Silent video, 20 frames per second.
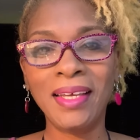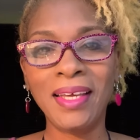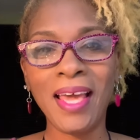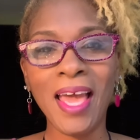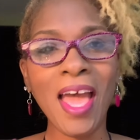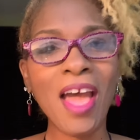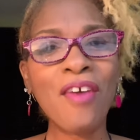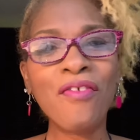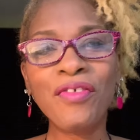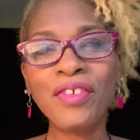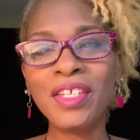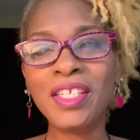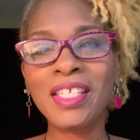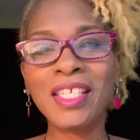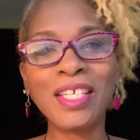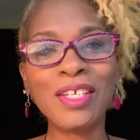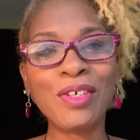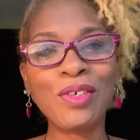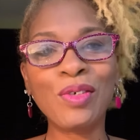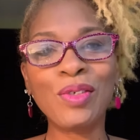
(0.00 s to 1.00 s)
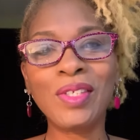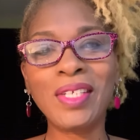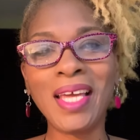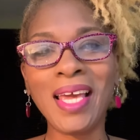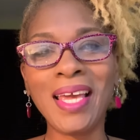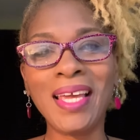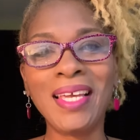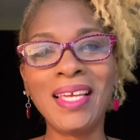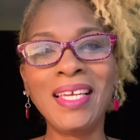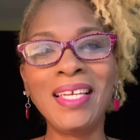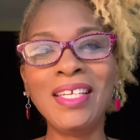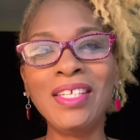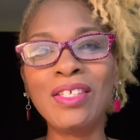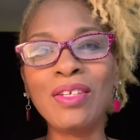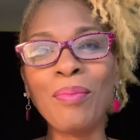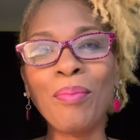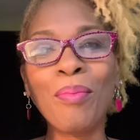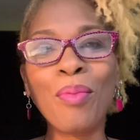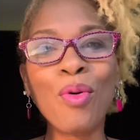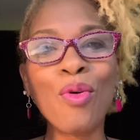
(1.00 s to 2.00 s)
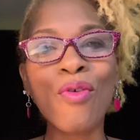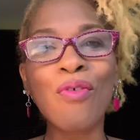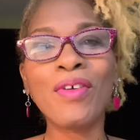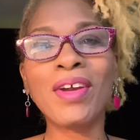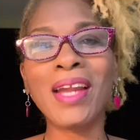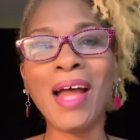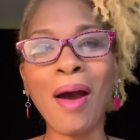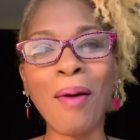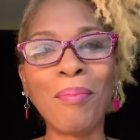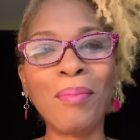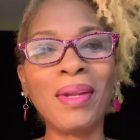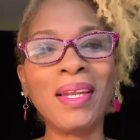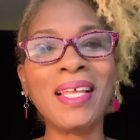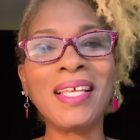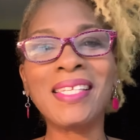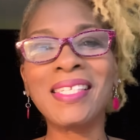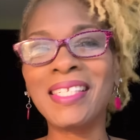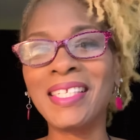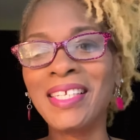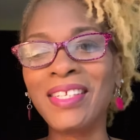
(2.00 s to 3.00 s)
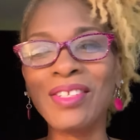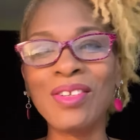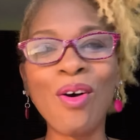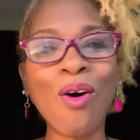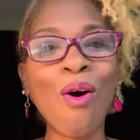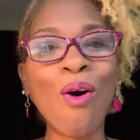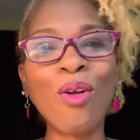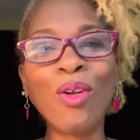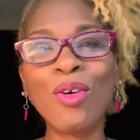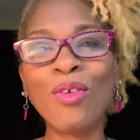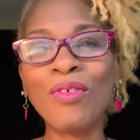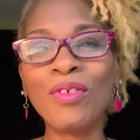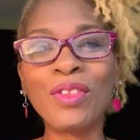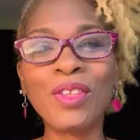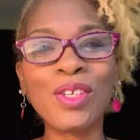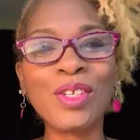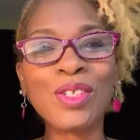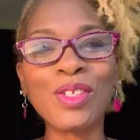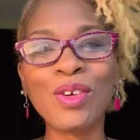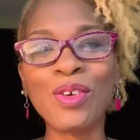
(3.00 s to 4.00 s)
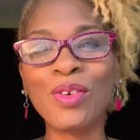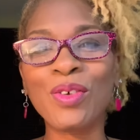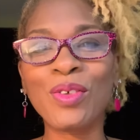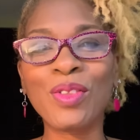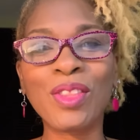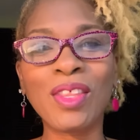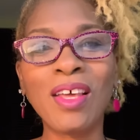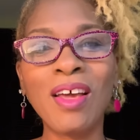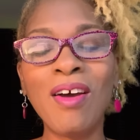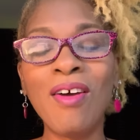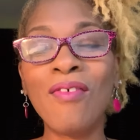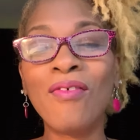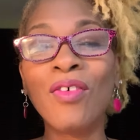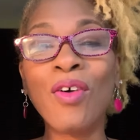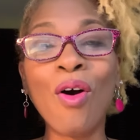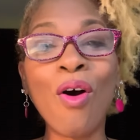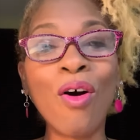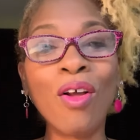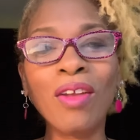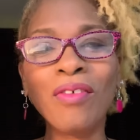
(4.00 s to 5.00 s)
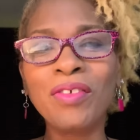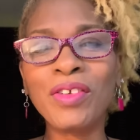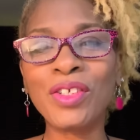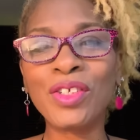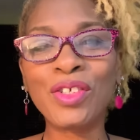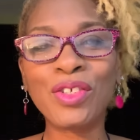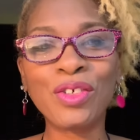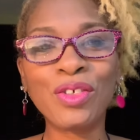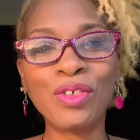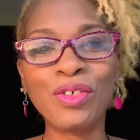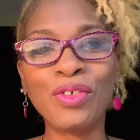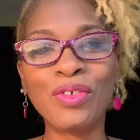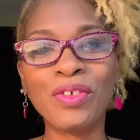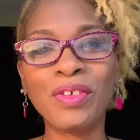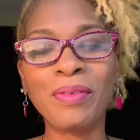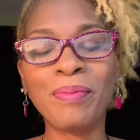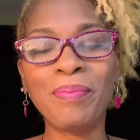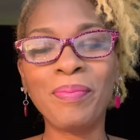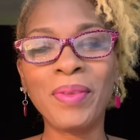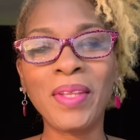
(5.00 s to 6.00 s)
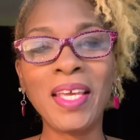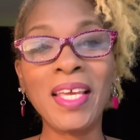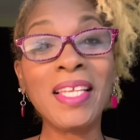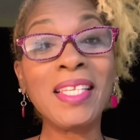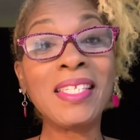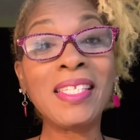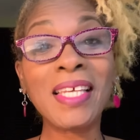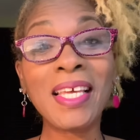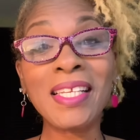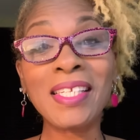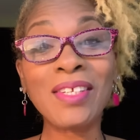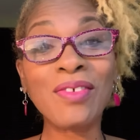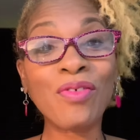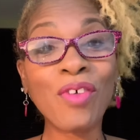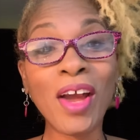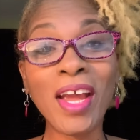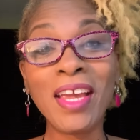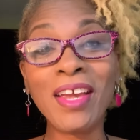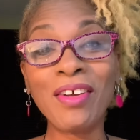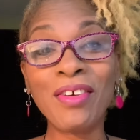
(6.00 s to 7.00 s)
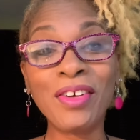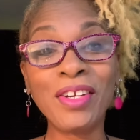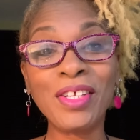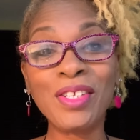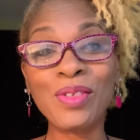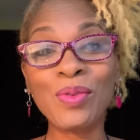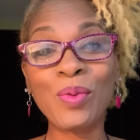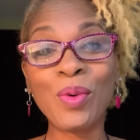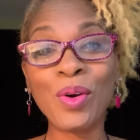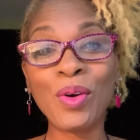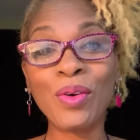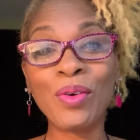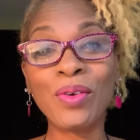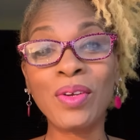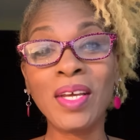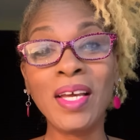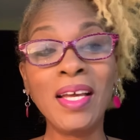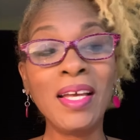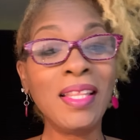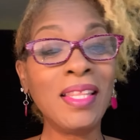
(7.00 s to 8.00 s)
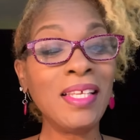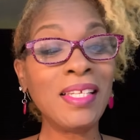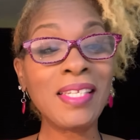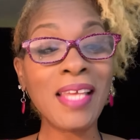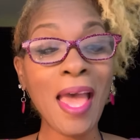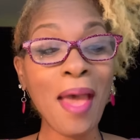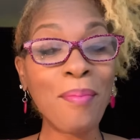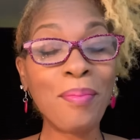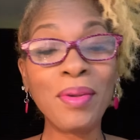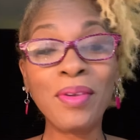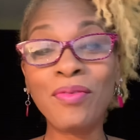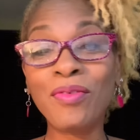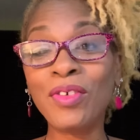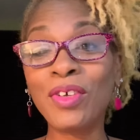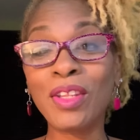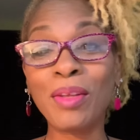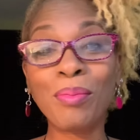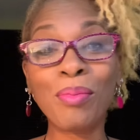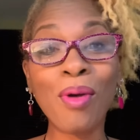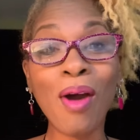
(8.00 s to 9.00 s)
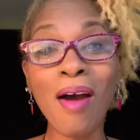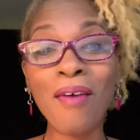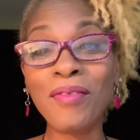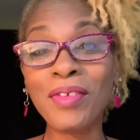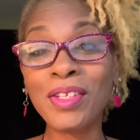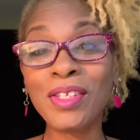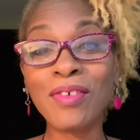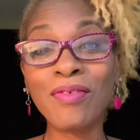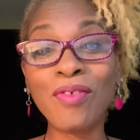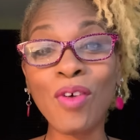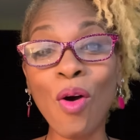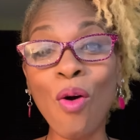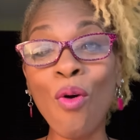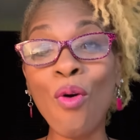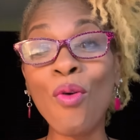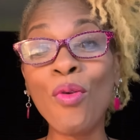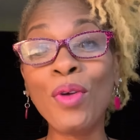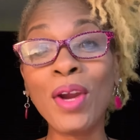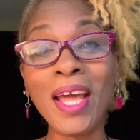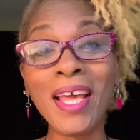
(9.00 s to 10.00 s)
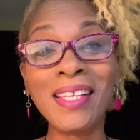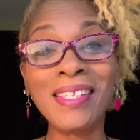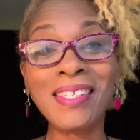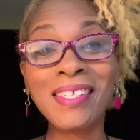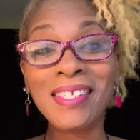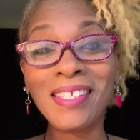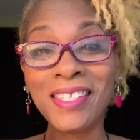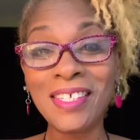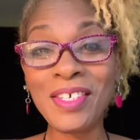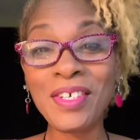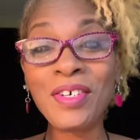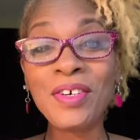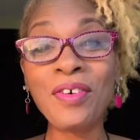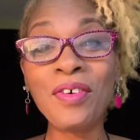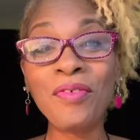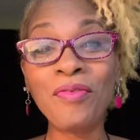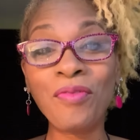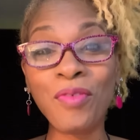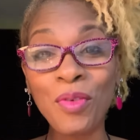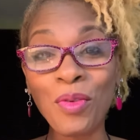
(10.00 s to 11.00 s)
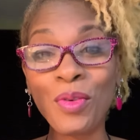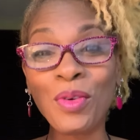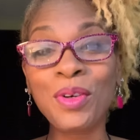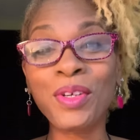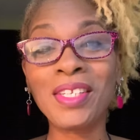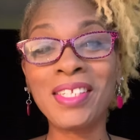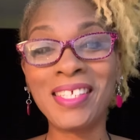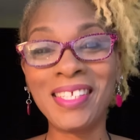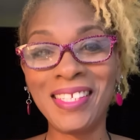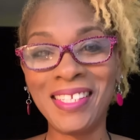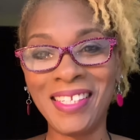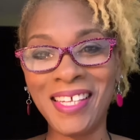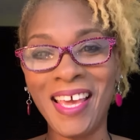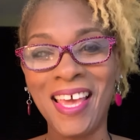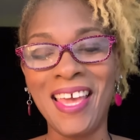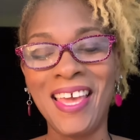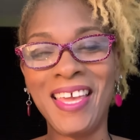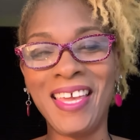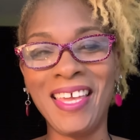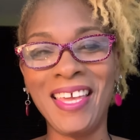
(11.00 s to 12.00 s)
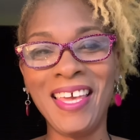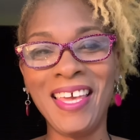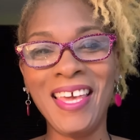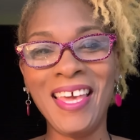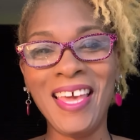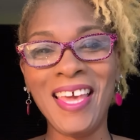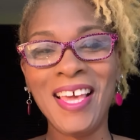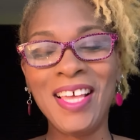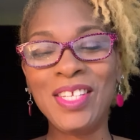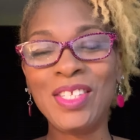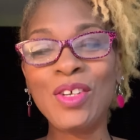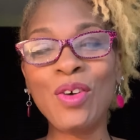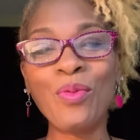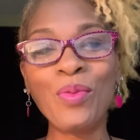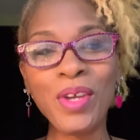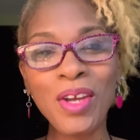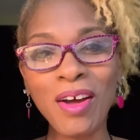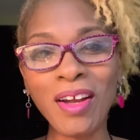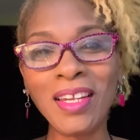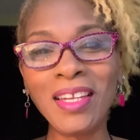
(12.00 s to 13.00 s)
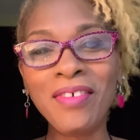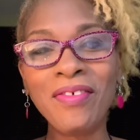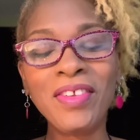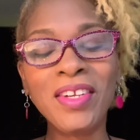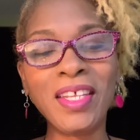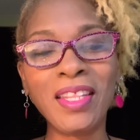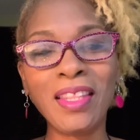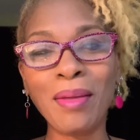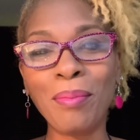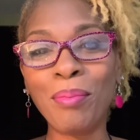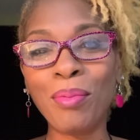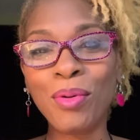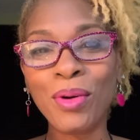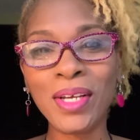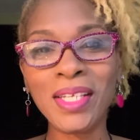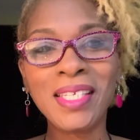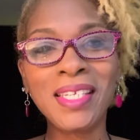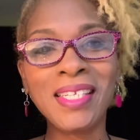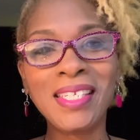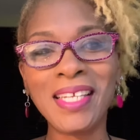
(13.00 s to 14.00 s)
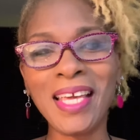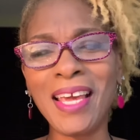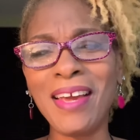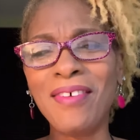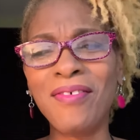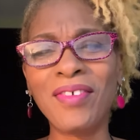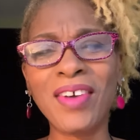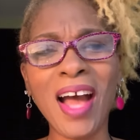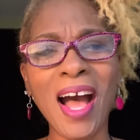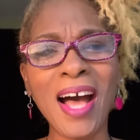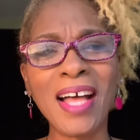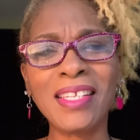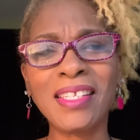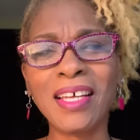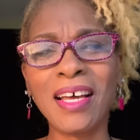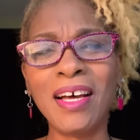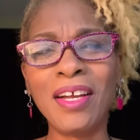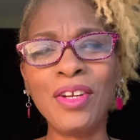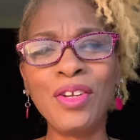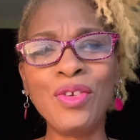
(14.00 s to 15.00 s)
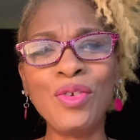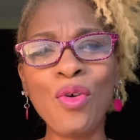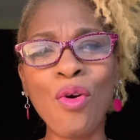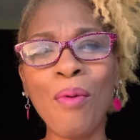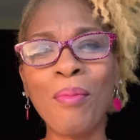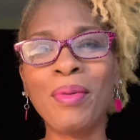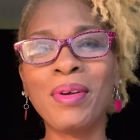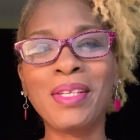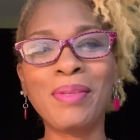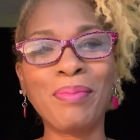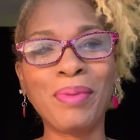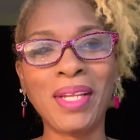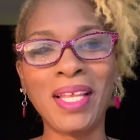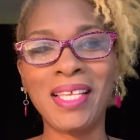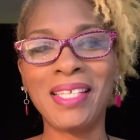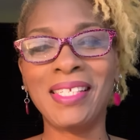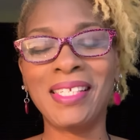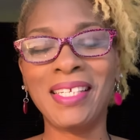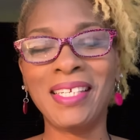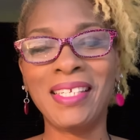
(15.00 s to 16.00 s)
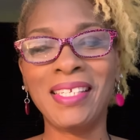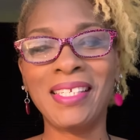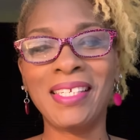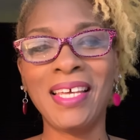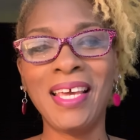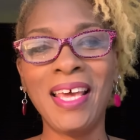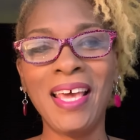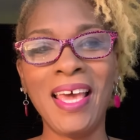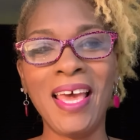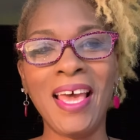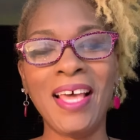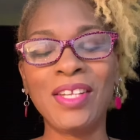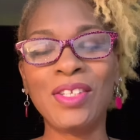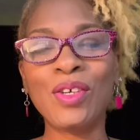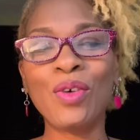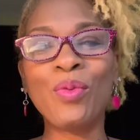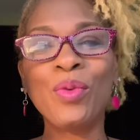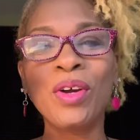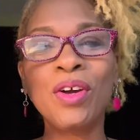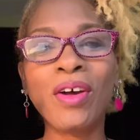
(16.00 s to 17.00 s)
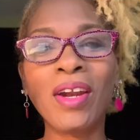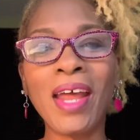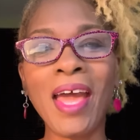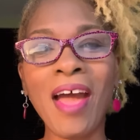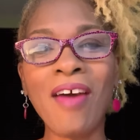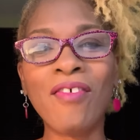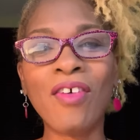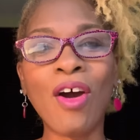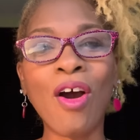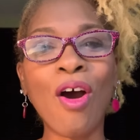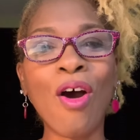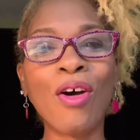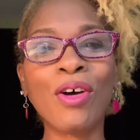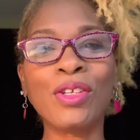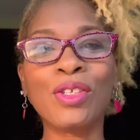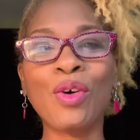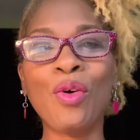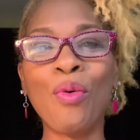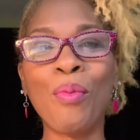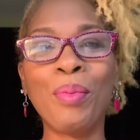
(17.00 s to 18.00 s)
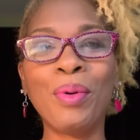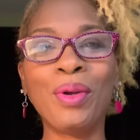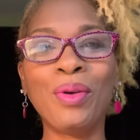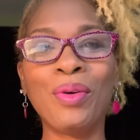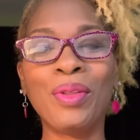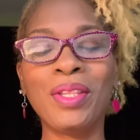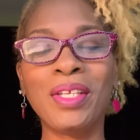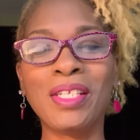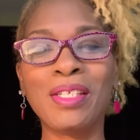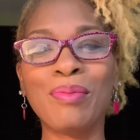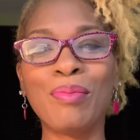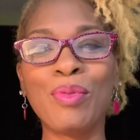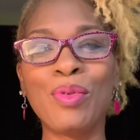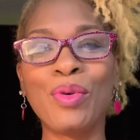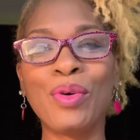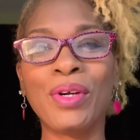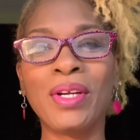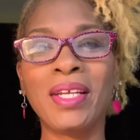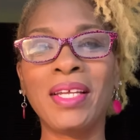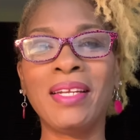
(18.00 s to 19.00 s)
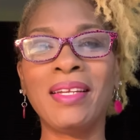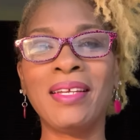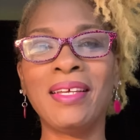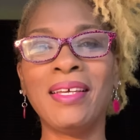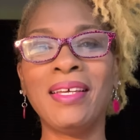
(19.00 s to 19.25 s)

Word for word: Every single day, he's pouring out blessings all over this earth for all of his children. It says it right here in his word. This happened for the prophets of old and still for today. And so we are living in the present day of God's enormous blessings. And so we're going to have our hearts open on this morning.